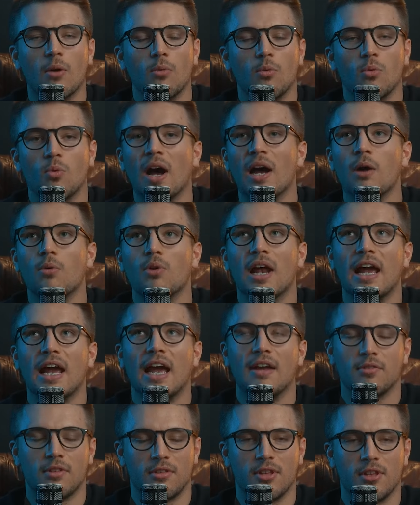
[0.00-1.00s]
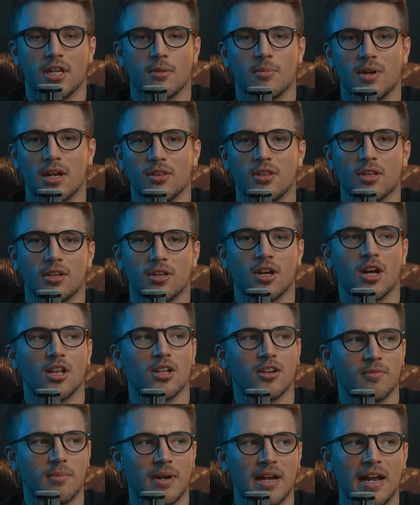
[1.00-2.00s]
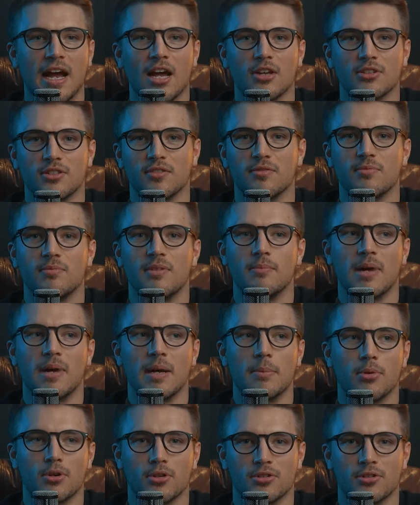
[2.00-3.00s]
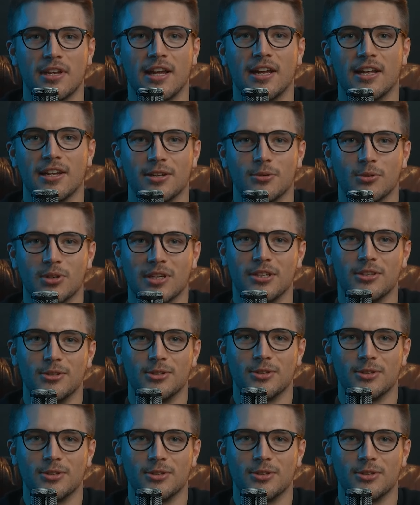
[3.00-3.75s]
Why would I have to think about the color of my house if my personality can do it